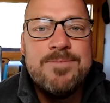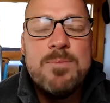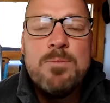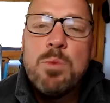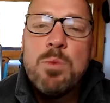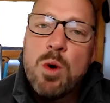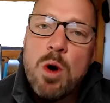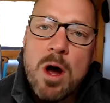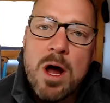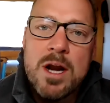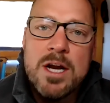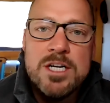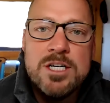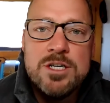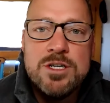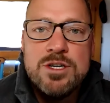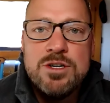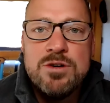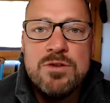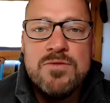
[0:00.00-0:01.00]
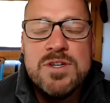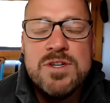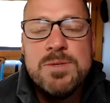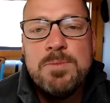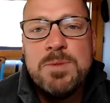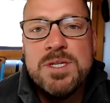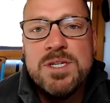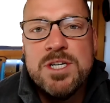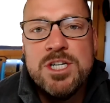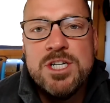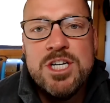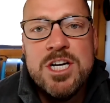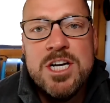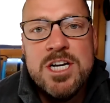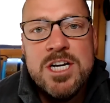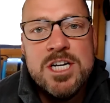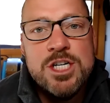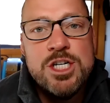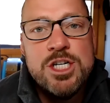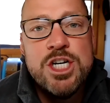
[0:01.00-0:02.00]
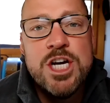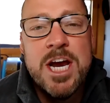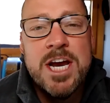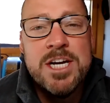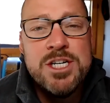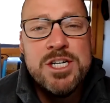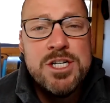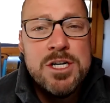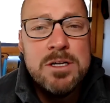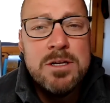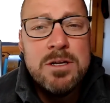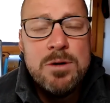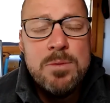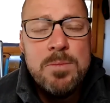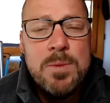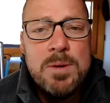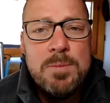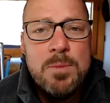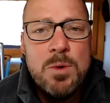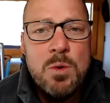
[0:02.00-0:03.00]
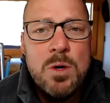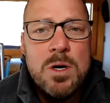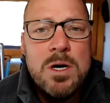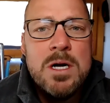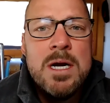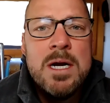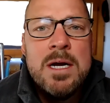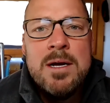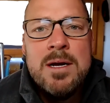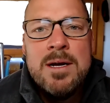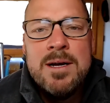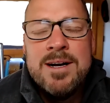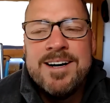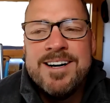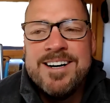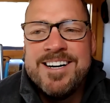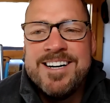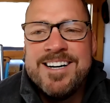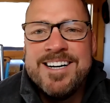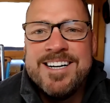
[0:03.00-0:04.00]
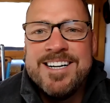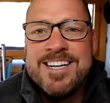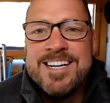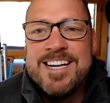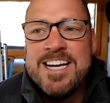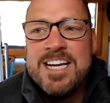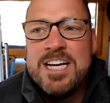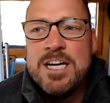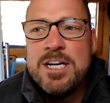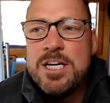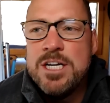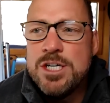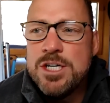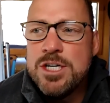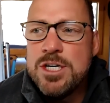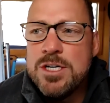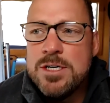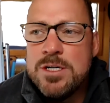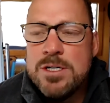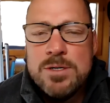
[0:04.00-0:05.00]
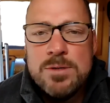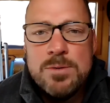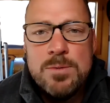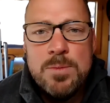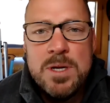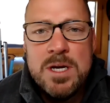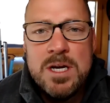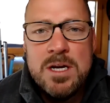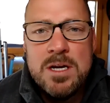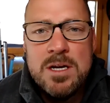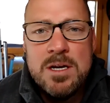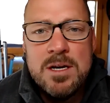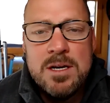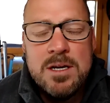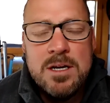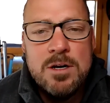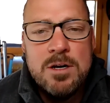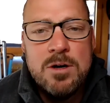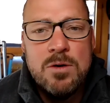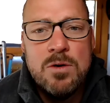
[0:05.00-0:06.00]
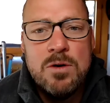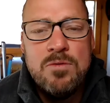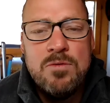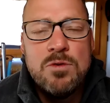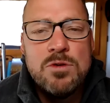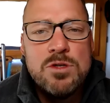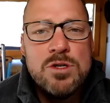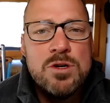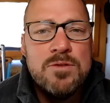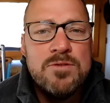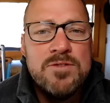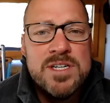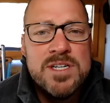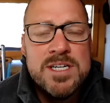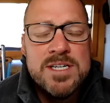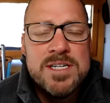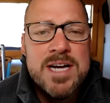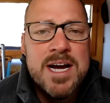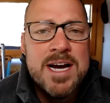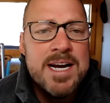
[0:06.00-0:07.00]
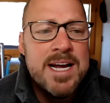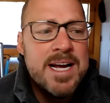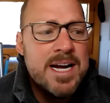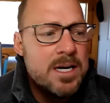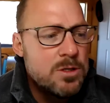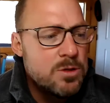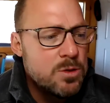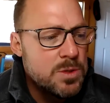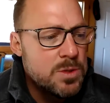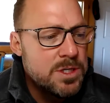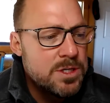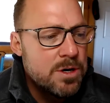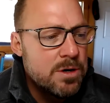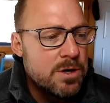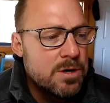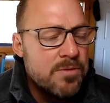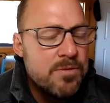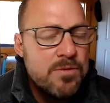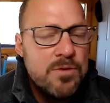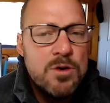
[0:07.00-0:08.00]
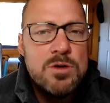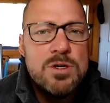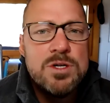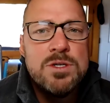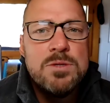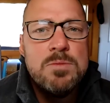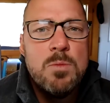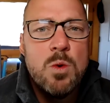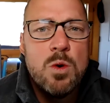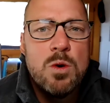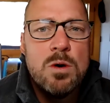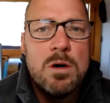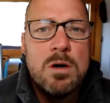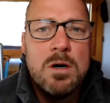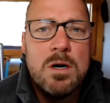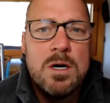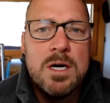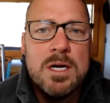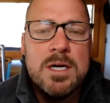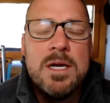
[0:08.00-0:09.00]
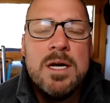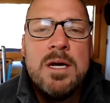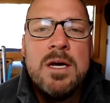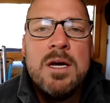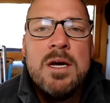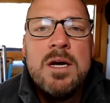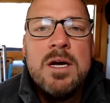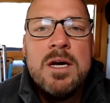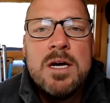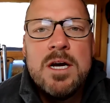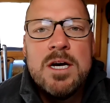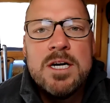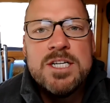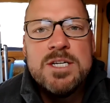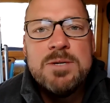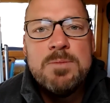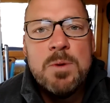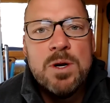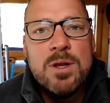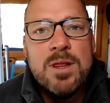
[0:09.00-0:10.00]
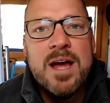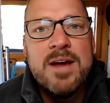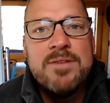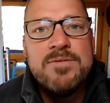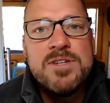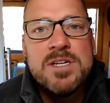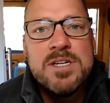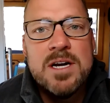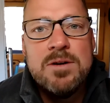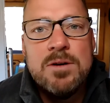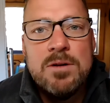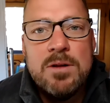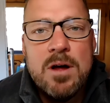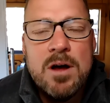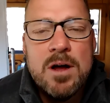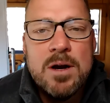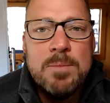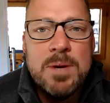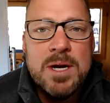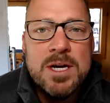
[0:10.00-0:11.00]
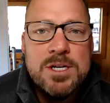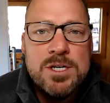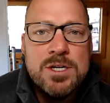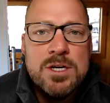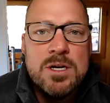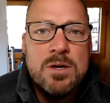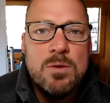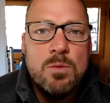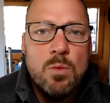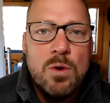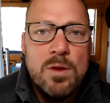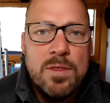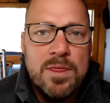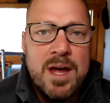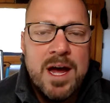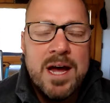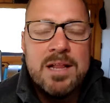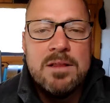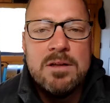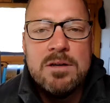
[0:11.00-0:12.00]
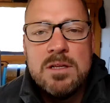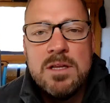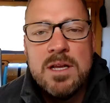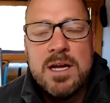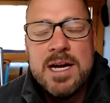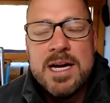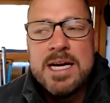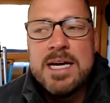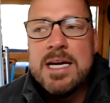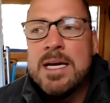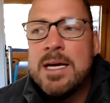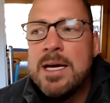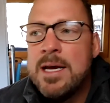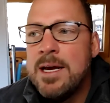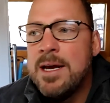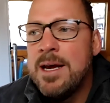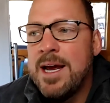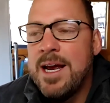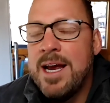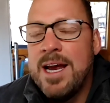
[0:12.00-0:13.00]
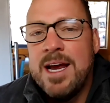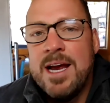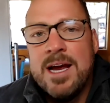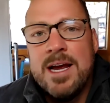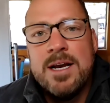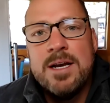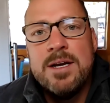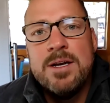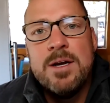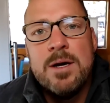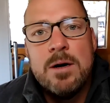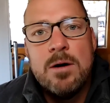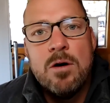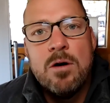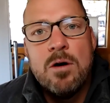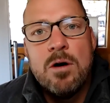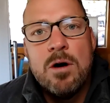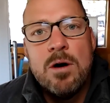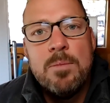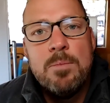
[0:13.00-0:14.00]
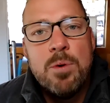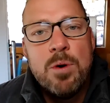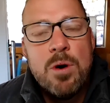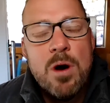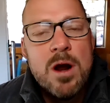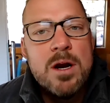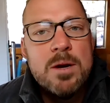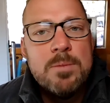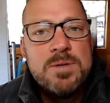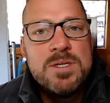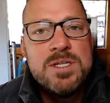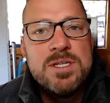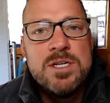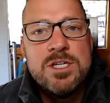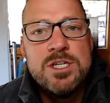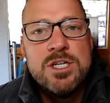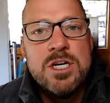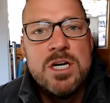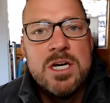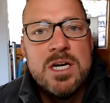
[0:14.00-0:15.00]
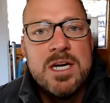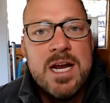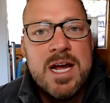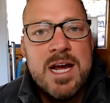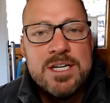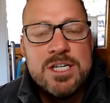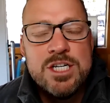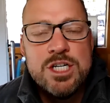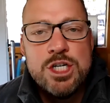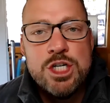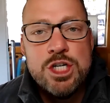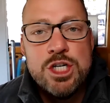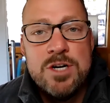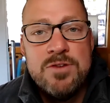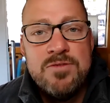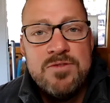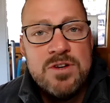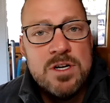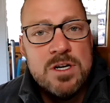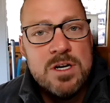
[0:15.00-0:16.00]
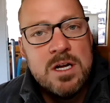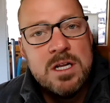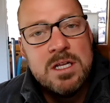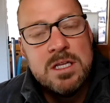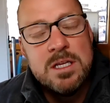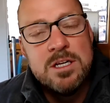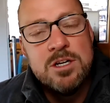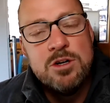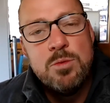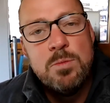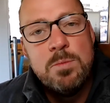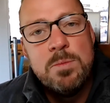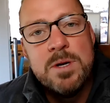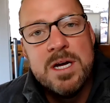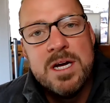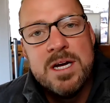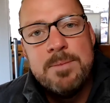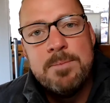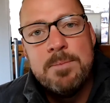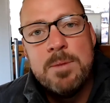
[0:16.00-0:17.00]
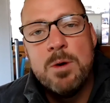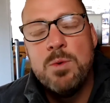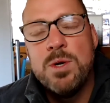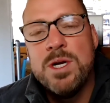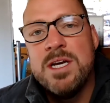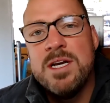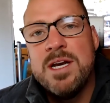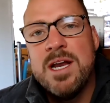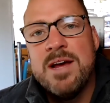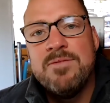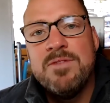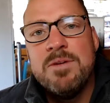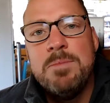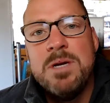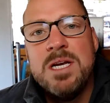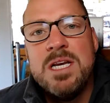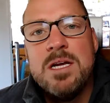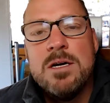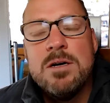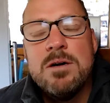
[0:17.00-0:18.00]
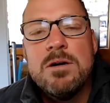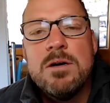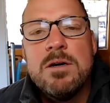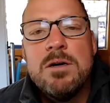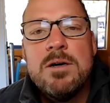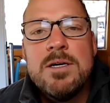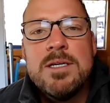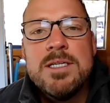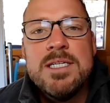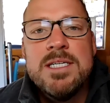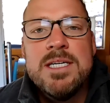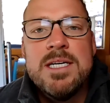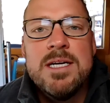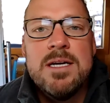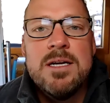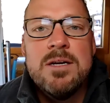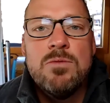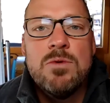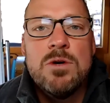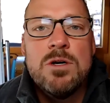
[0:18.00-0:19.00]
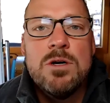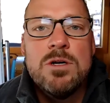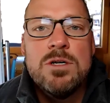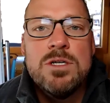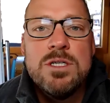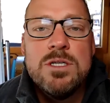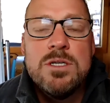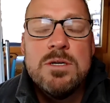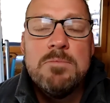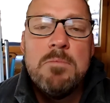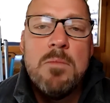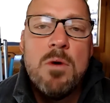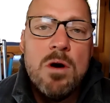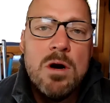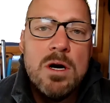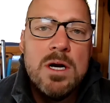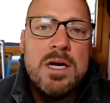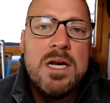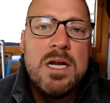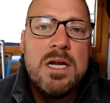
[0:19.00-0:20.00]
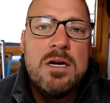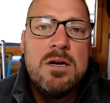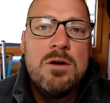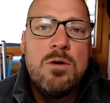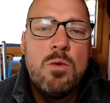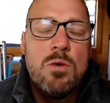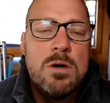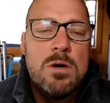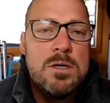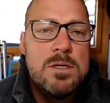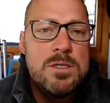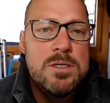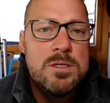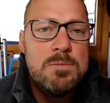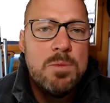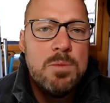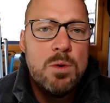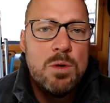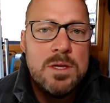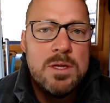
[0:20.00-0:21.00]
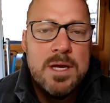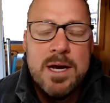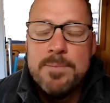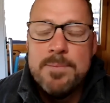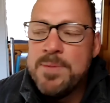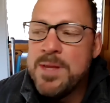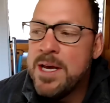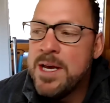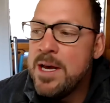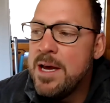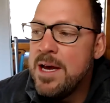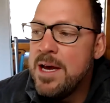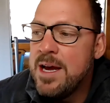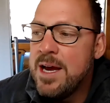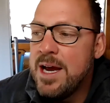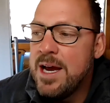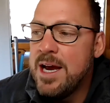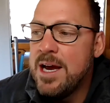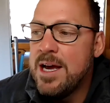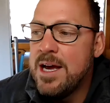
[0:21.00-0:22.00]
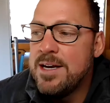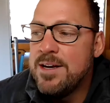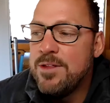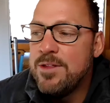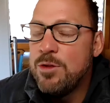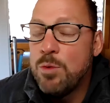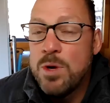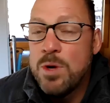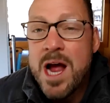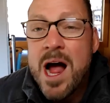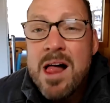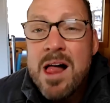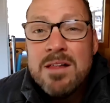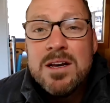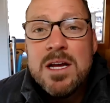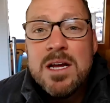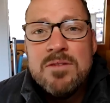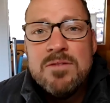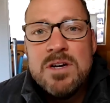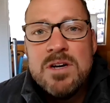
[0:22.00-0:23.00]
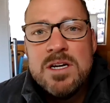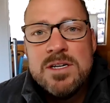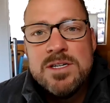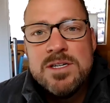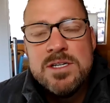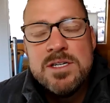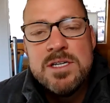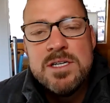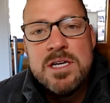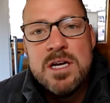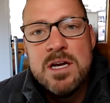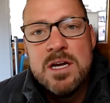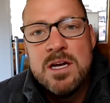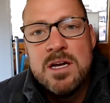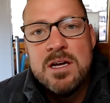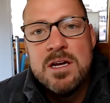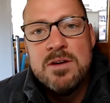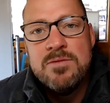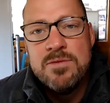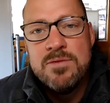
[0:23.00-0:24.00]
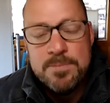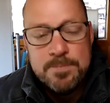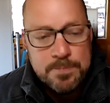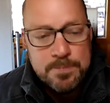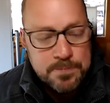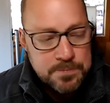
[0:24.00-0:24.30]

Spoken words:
product and service positioning had changed a little bit more. In addition to being, a full service design house, we started to focus more on customer lifecycle automation and what that looked like. And our product positioning had shifted a little bit, but we didn't have the media or content in regards to marketing in order to support that. And the reality of it is that if